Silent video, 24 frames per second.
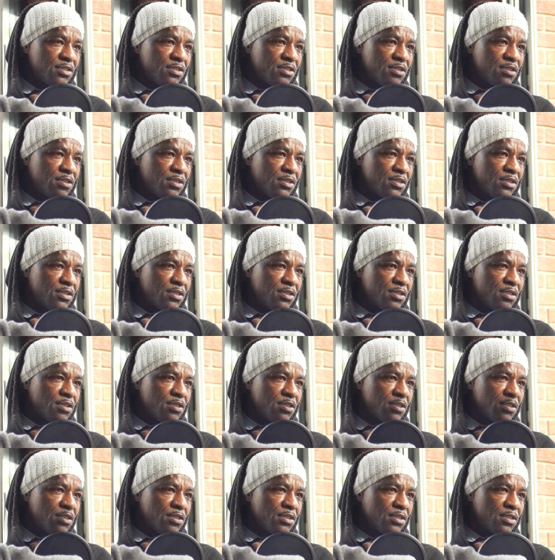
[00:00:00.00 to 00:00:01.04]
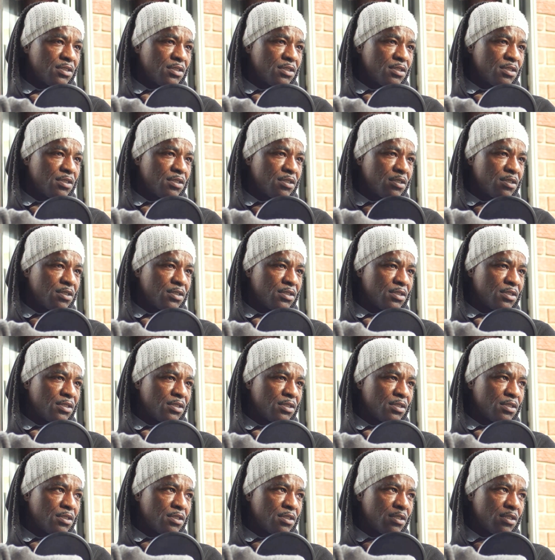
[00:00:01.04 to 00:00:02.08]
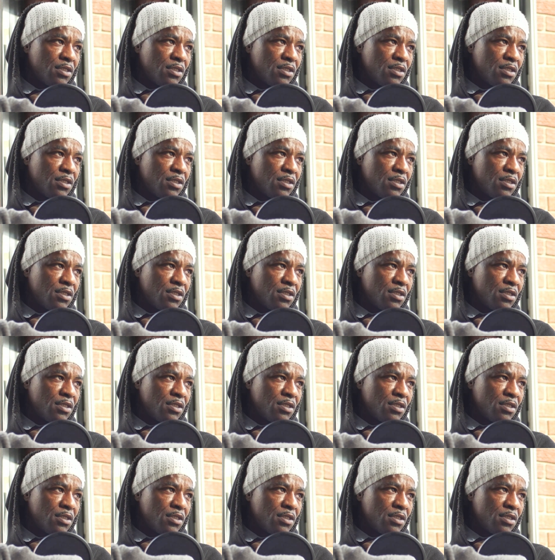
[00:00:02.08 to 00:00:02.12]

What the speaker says: (no one is talking)